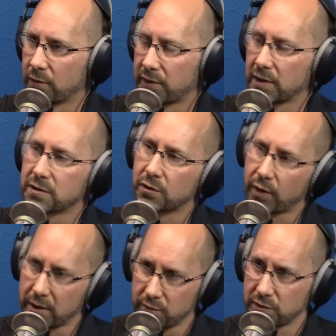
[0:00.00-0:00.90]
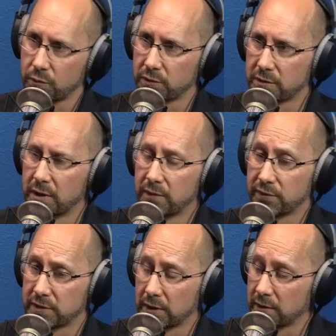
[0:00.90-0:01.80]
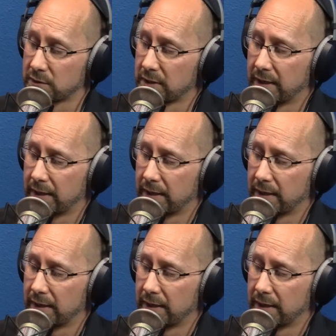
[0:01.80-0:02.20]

I think it's a great resource for mm-hmm. sellers.